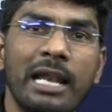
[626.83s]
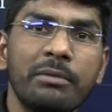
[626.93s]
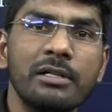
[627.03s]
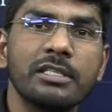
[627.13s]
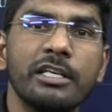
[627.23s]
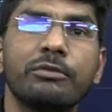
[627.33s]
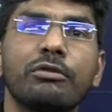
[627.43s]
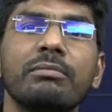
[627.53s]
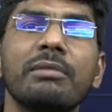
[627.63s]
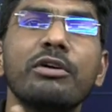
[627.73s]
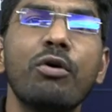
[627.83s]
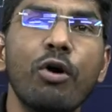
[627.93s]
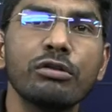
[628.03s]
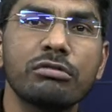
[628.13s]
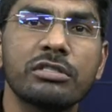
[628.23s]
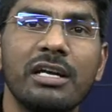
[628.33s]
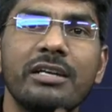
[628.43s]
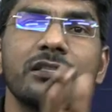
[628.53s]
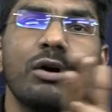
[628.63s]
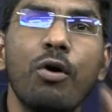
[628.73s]
animal cell it could maybe host cell
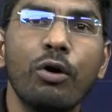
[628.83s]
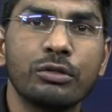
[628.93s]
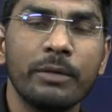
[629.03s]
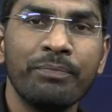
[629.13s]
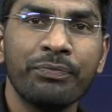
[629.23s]
it is a host